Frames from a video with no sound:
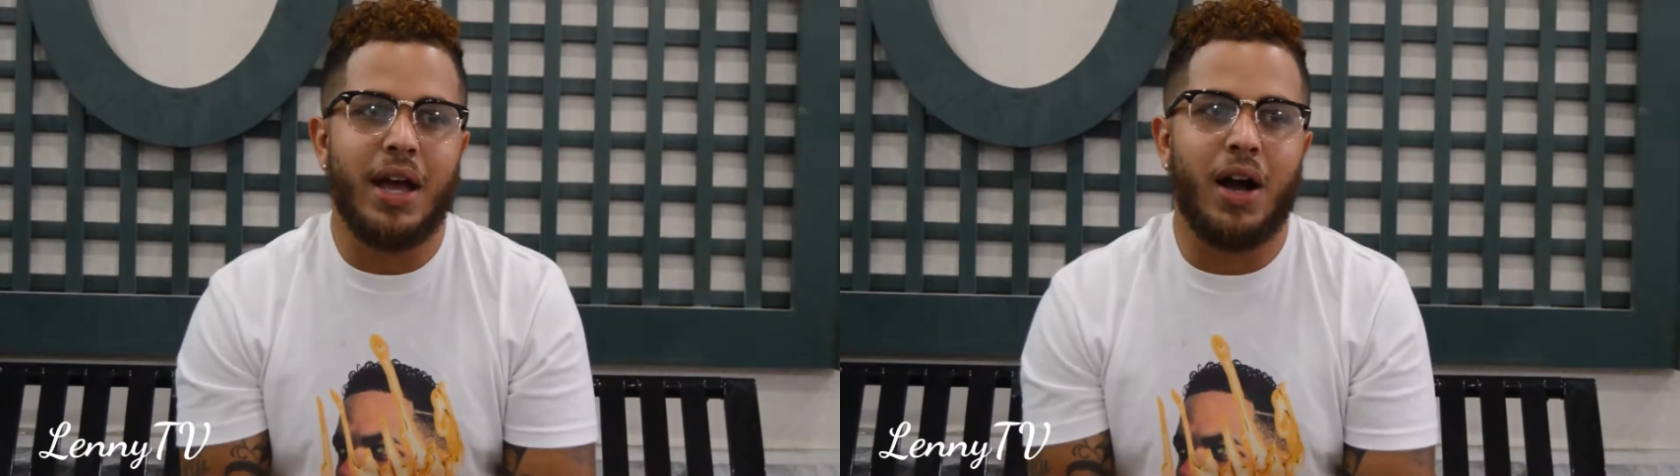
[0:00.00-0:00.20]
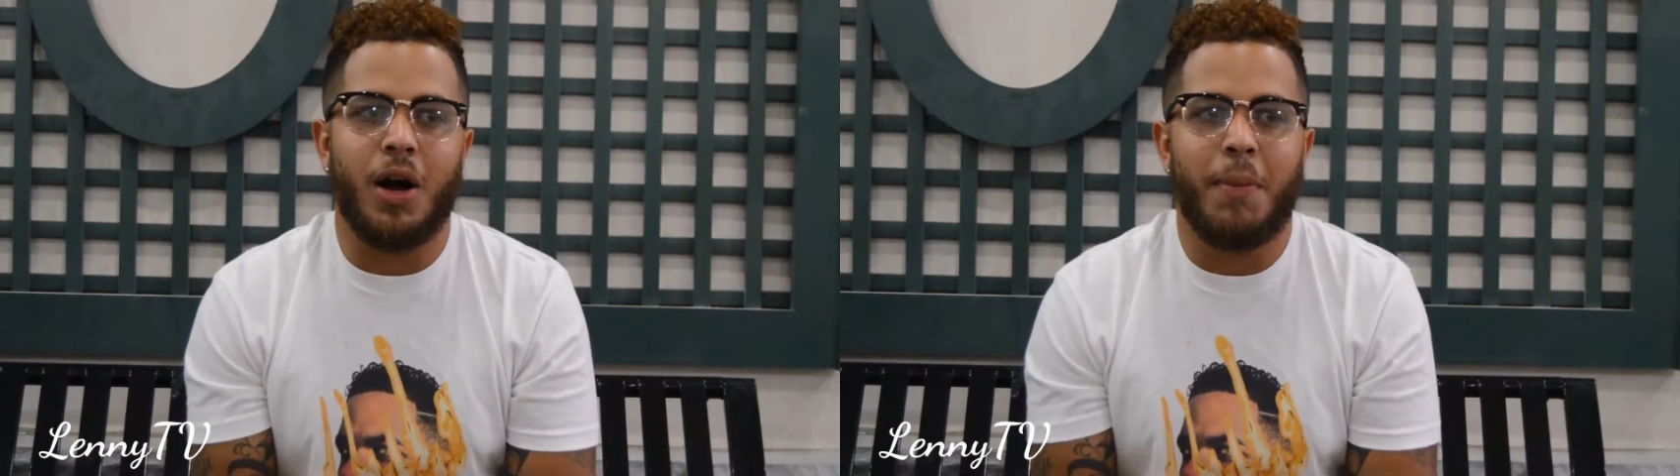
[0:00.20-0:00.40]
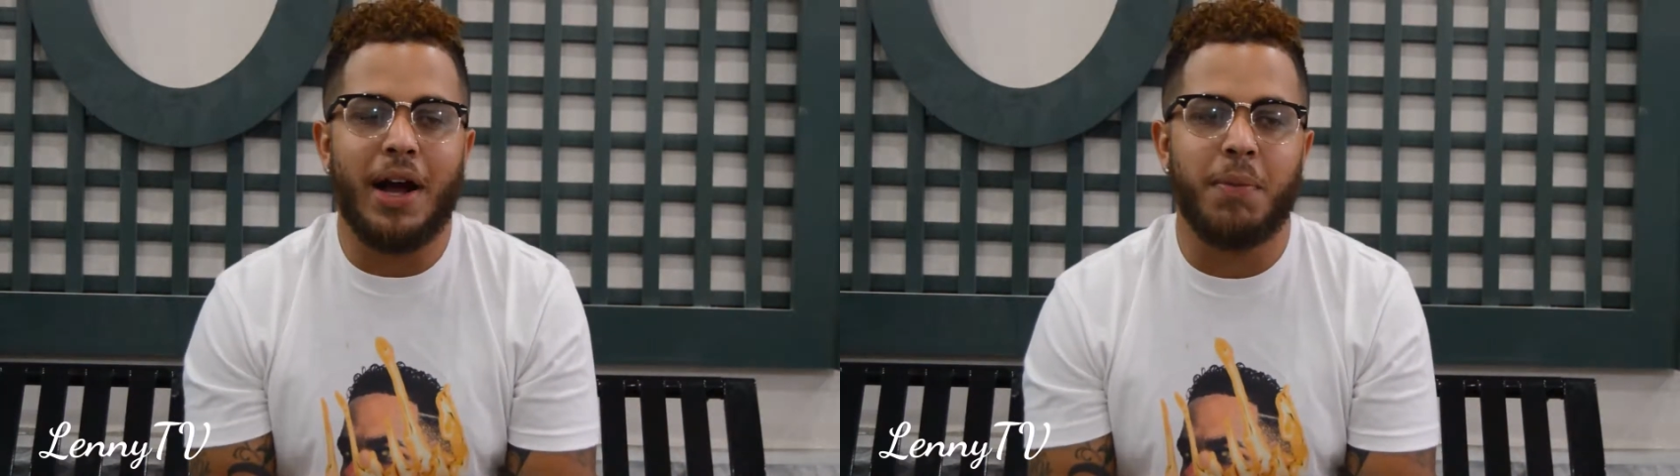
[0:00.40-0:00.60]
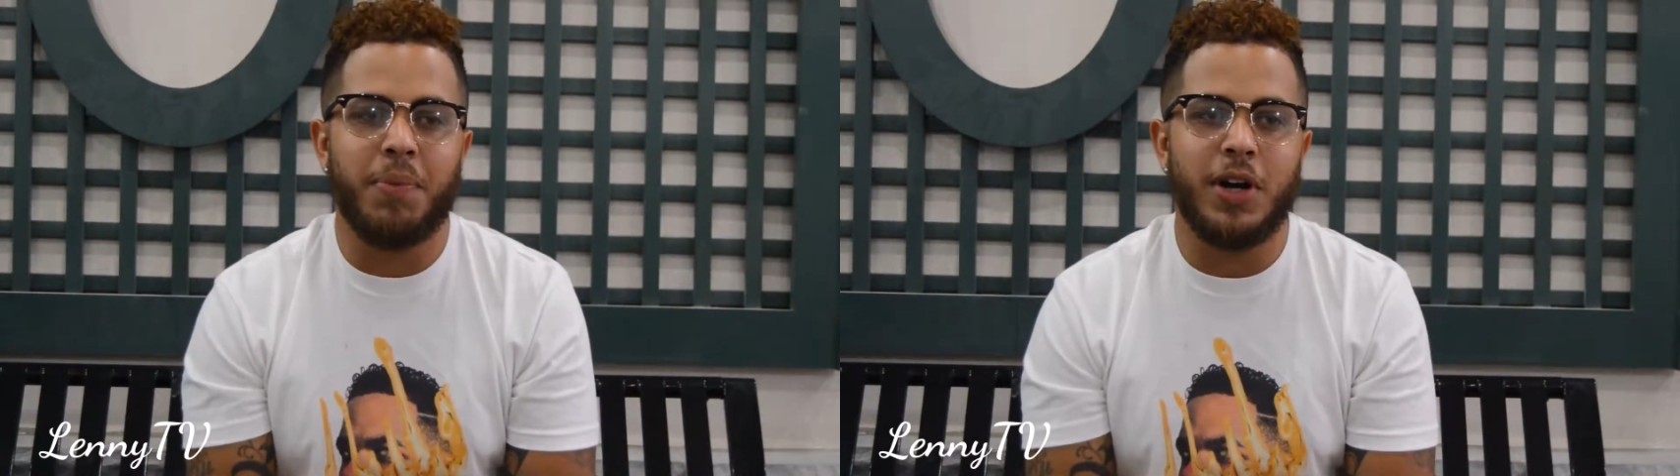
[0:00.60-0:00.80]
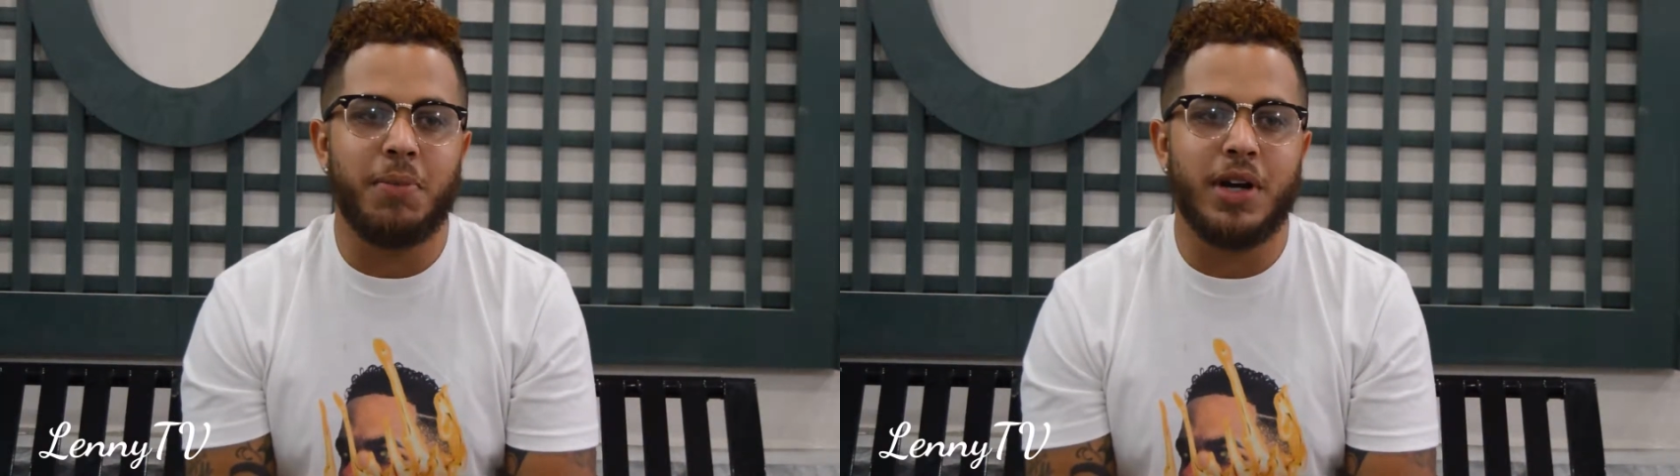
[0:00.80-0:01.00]
I can
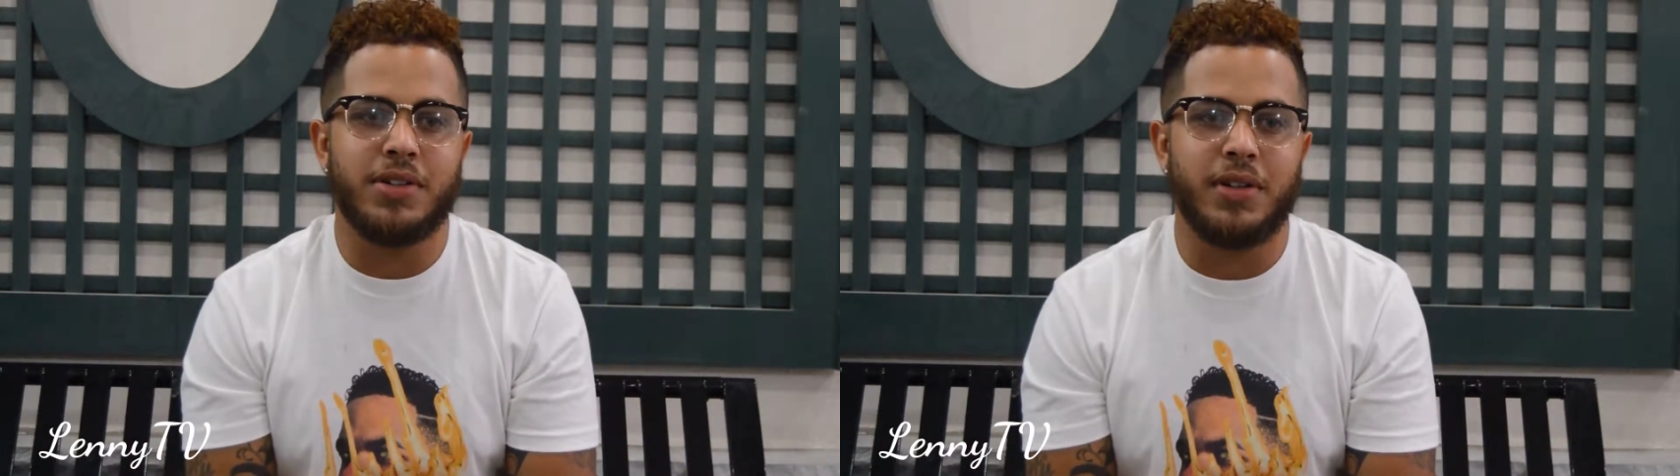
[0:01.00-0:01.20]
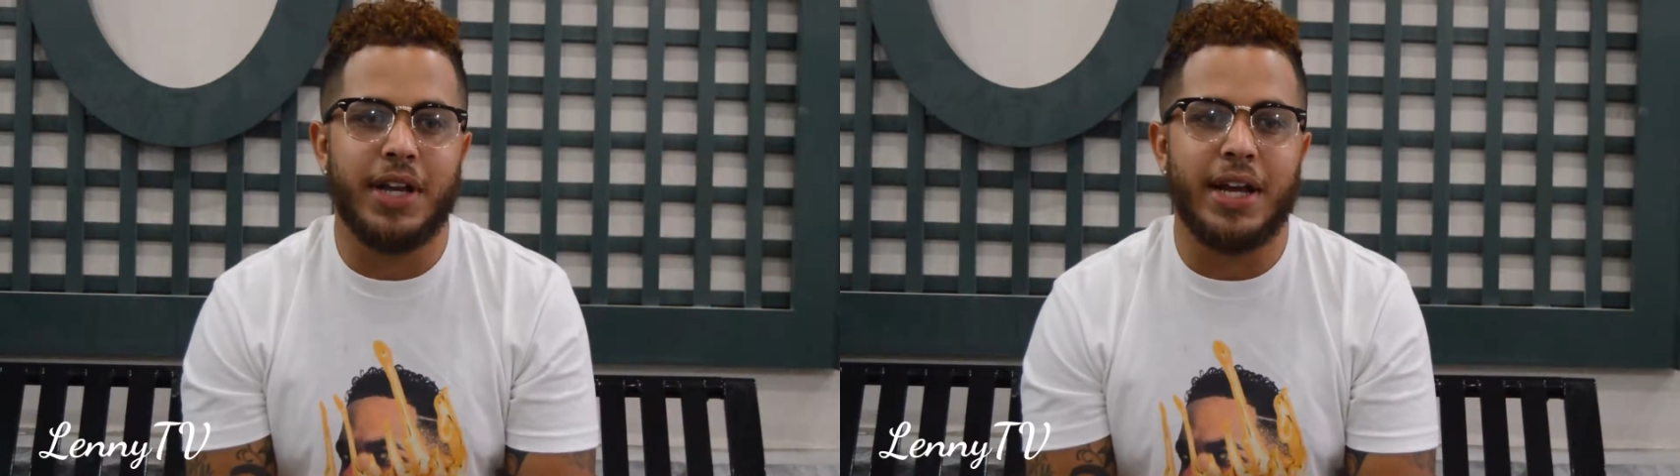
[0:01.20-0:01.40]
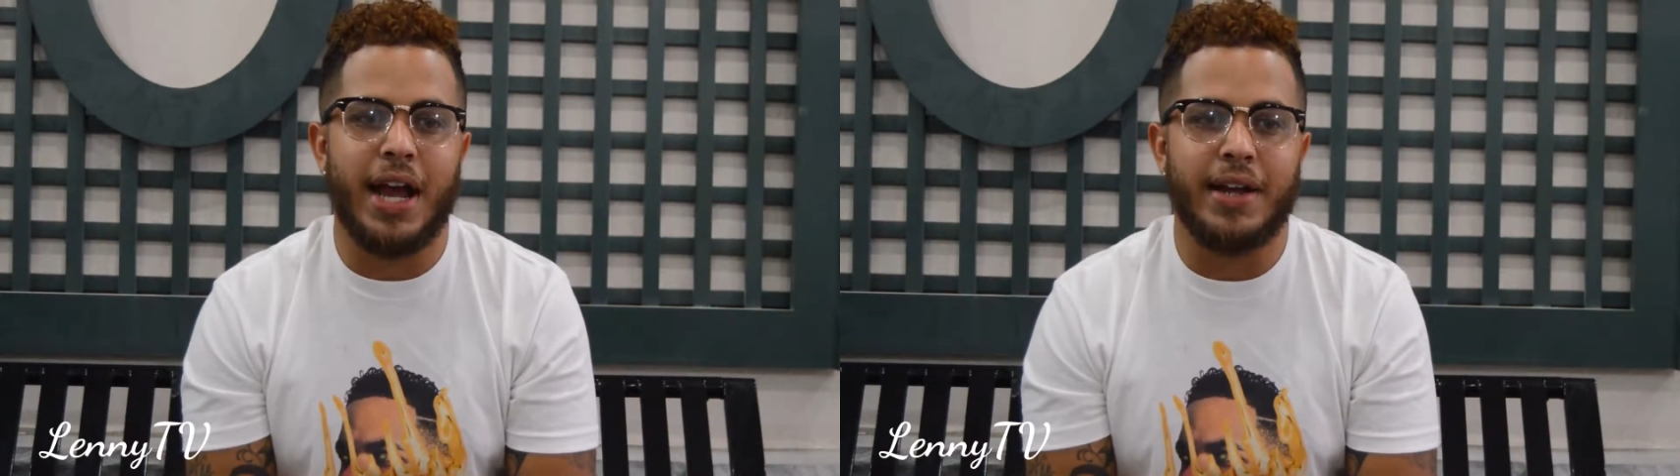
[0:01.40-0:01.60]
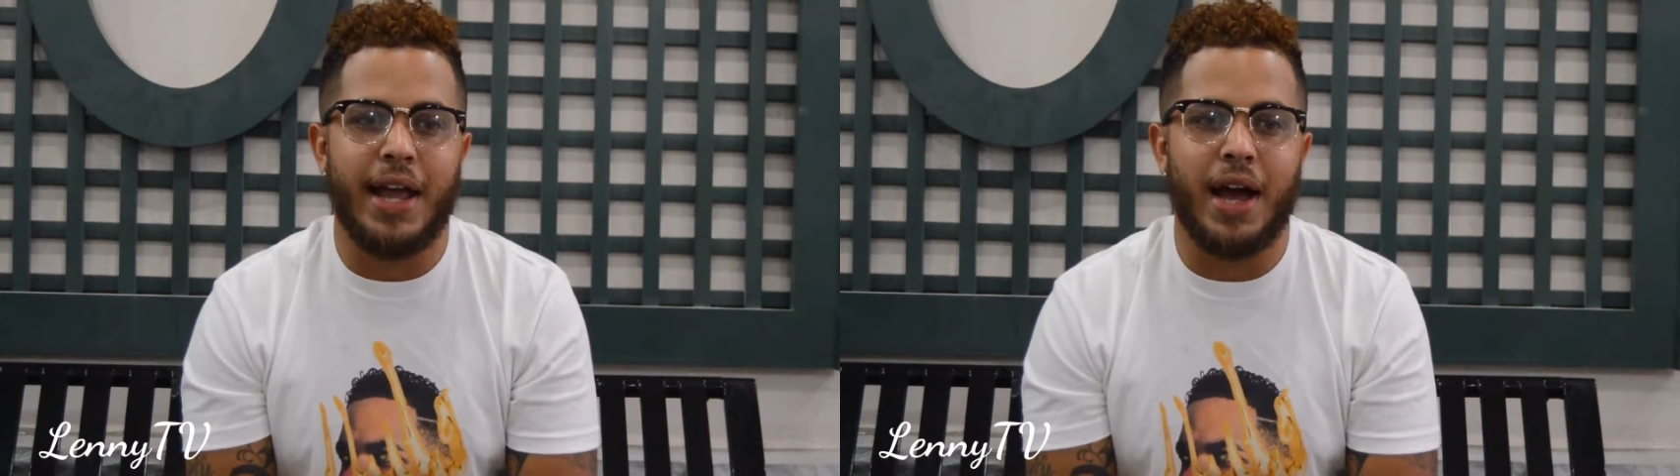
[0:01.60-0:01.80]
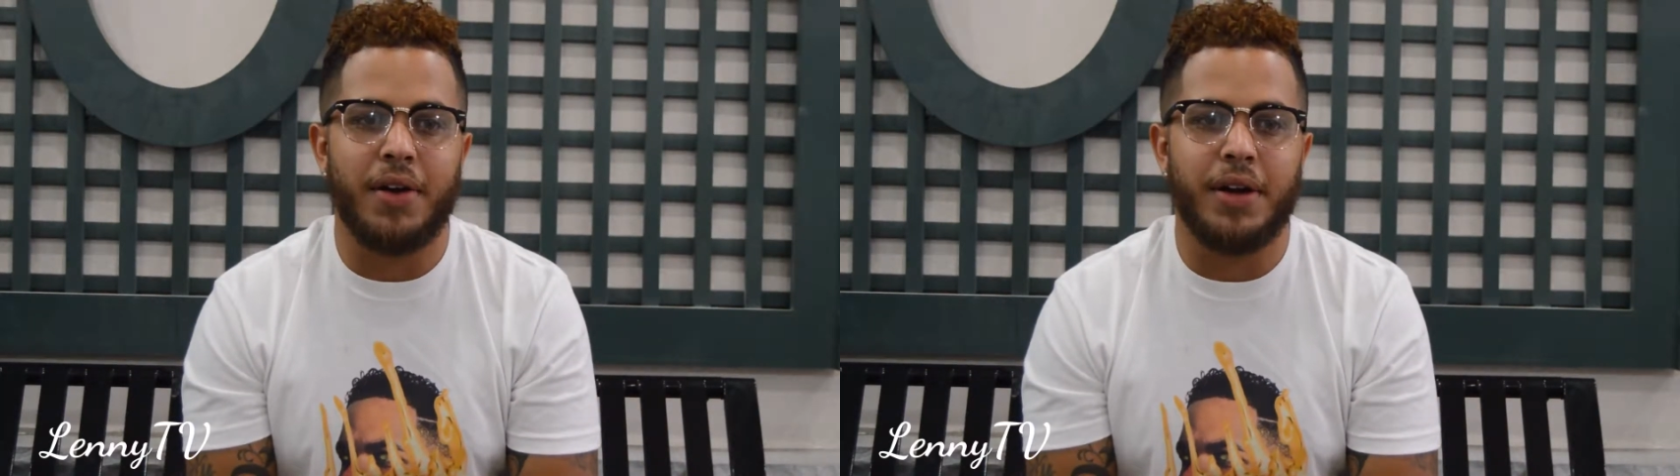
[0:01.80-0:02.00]
pretty much lay that
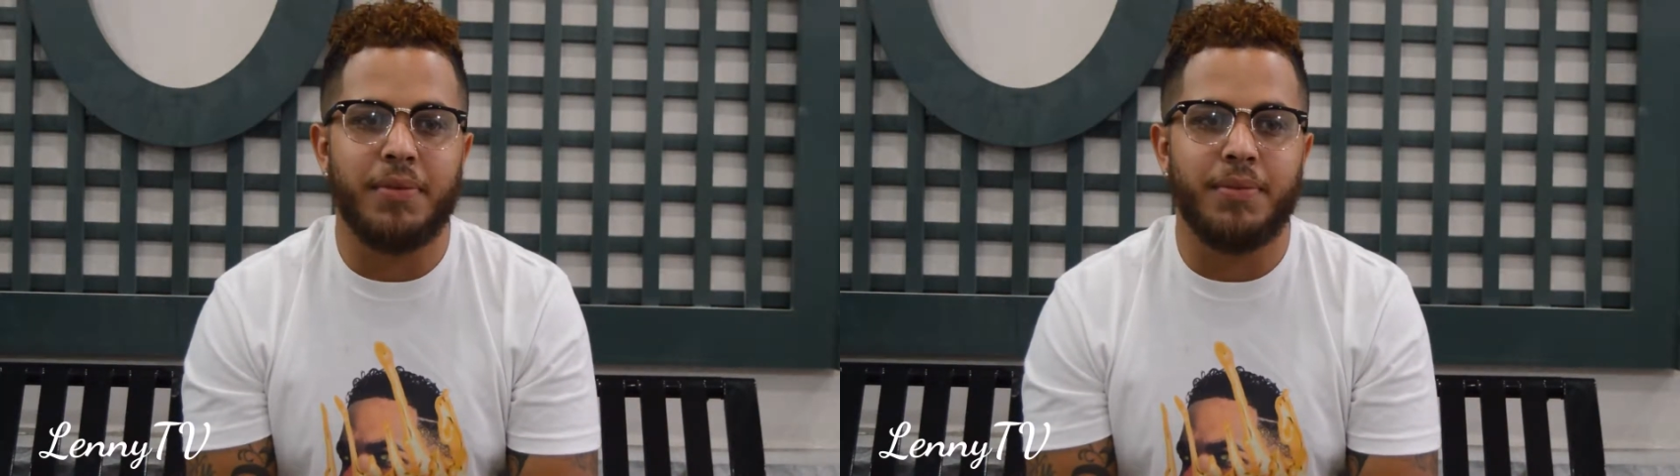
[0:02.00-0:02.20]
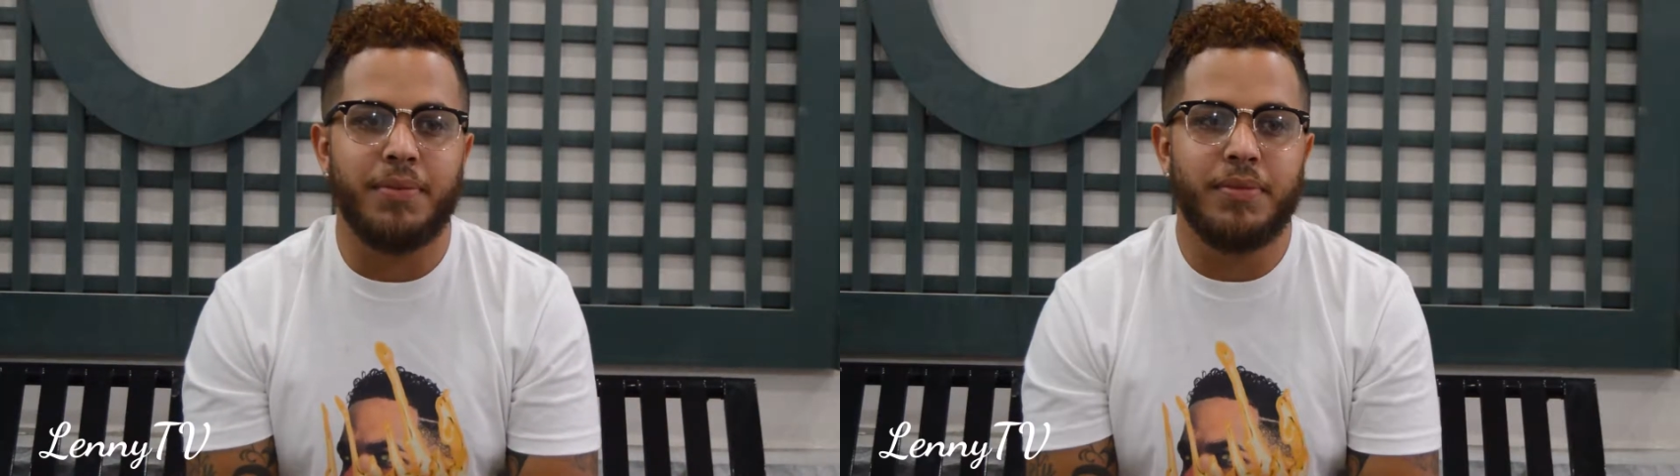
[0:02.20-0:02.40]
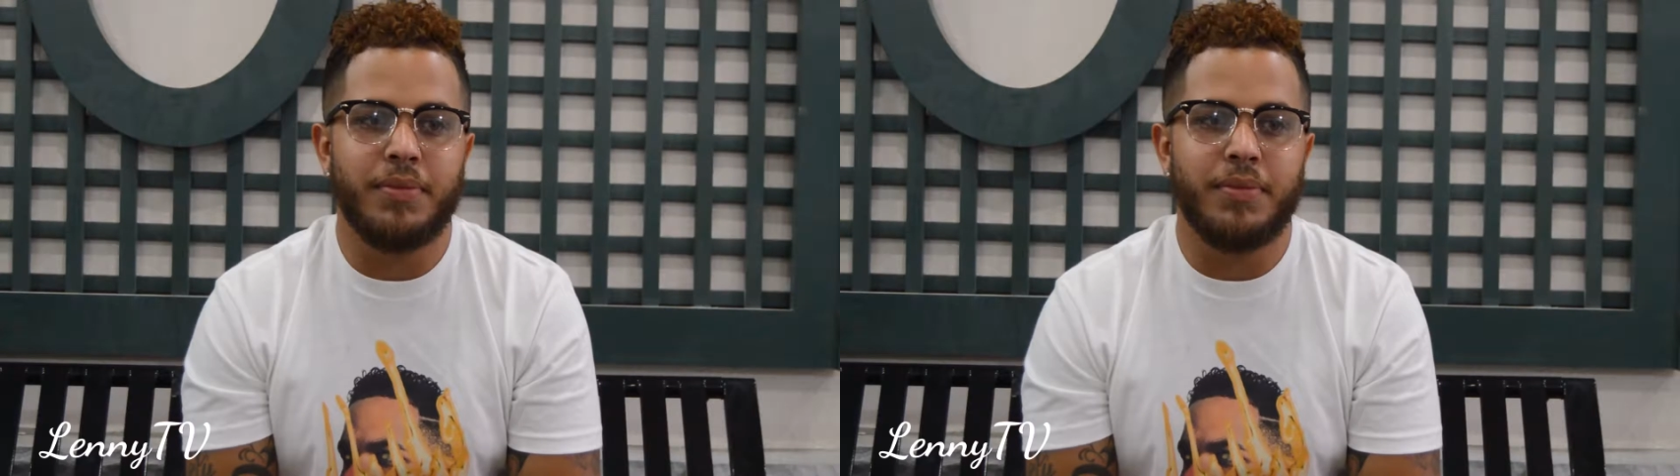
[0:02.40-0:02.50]
down and